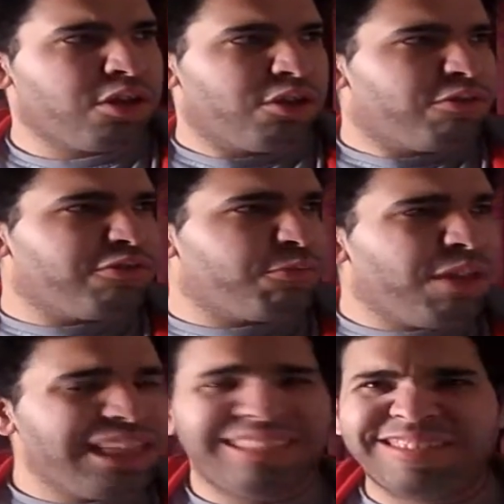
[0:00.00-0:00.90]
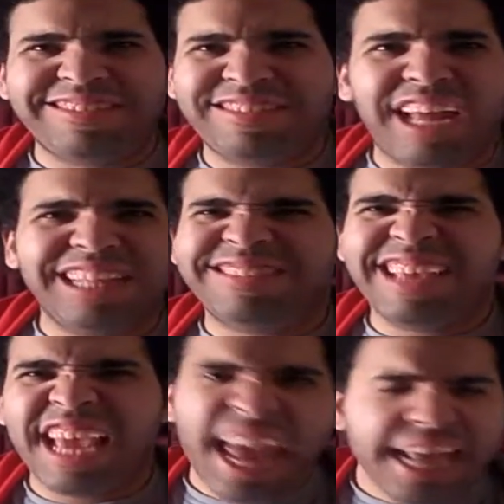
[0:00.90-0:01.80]
who's willing to
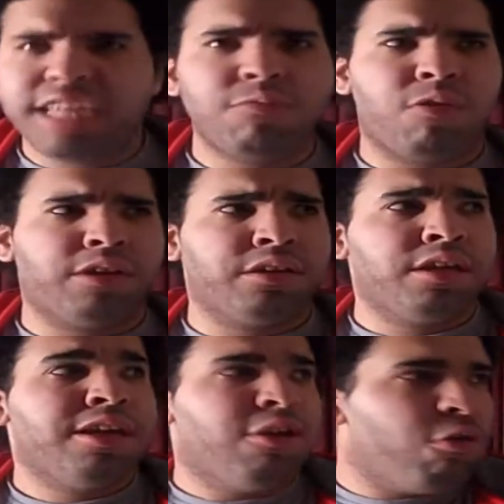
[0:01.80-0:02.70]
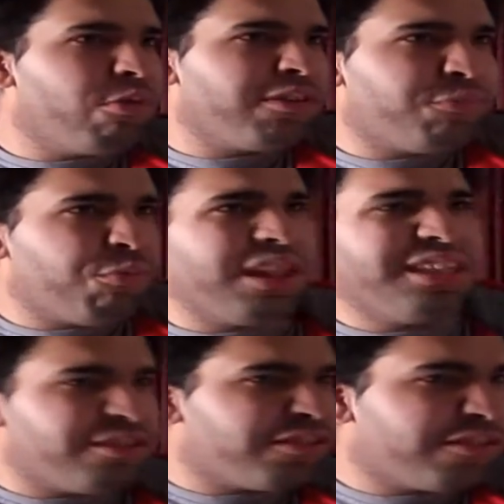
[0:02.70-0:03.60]
silence anyone, who is
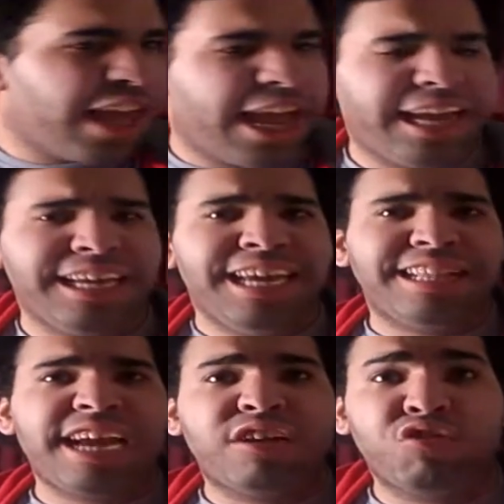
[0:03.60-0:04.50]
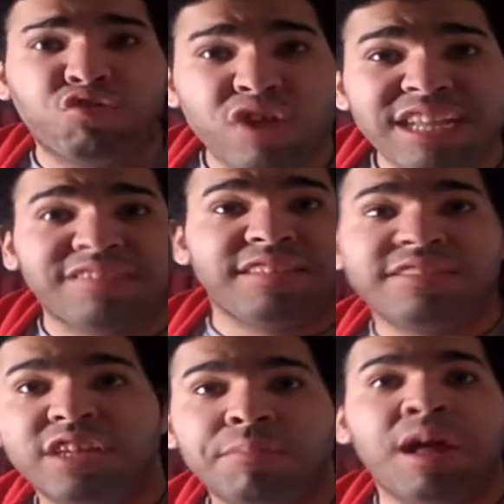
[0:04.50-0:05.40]
willing to say that
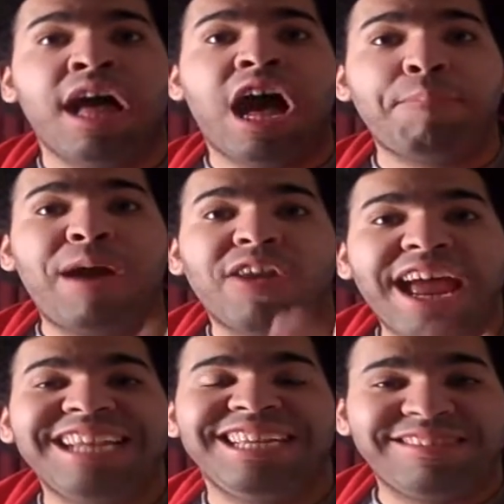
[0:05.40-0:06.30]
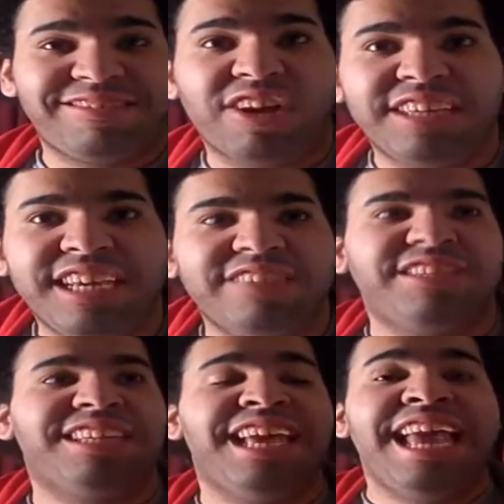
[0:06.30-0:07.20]
criticism about Anita
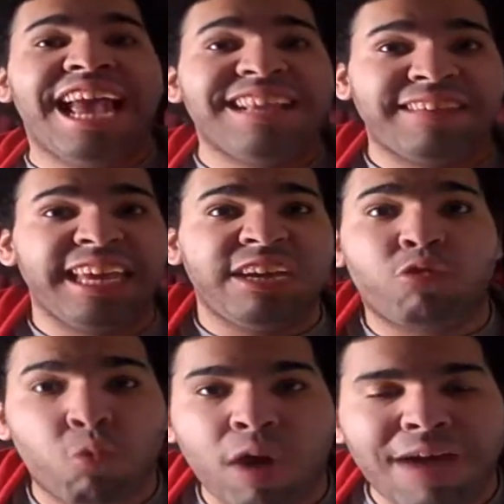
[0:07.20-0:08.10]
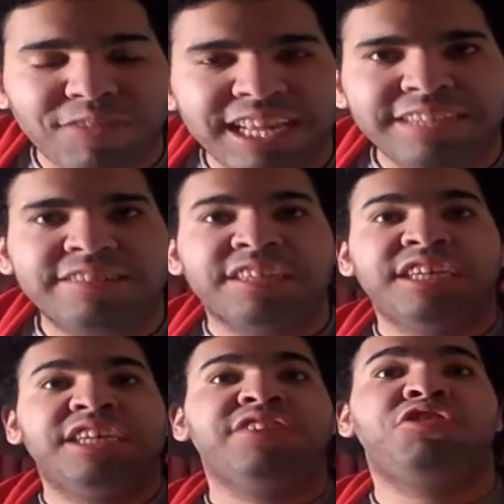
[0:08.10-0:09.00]
Sarkeesian is equivalent
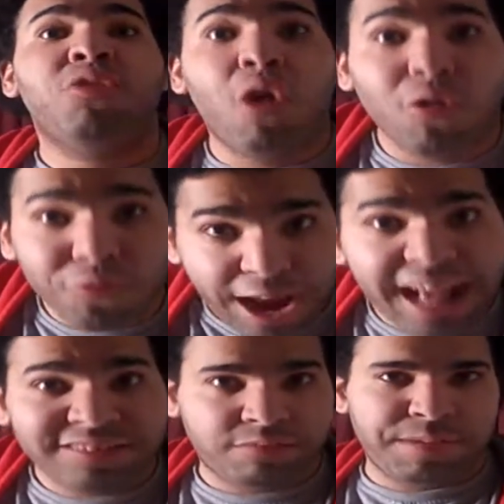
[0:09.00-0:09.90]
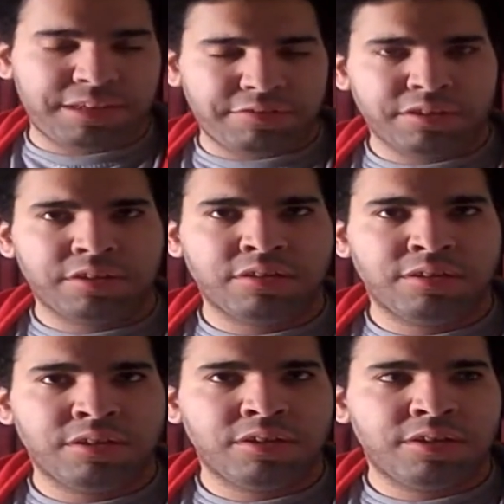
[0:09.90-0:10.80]
to harassment.
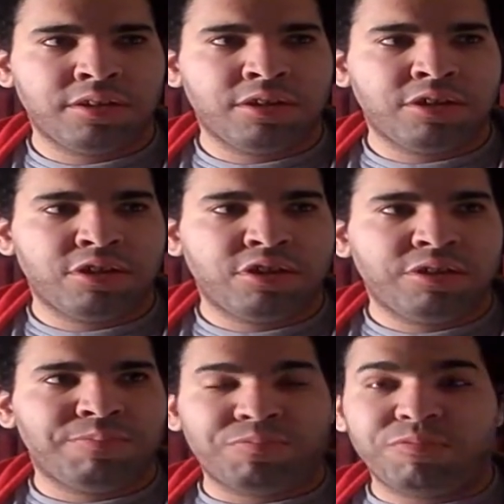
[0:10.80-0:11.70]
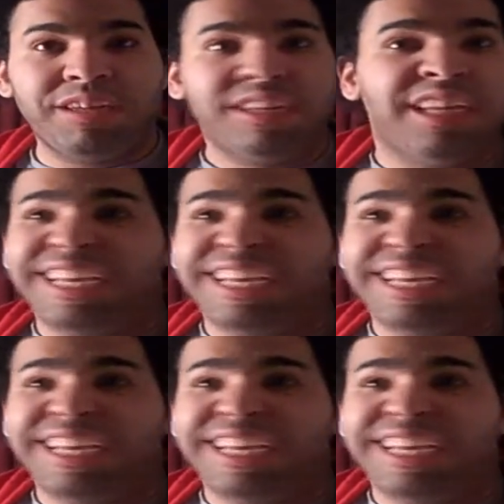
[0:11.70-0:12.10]
We,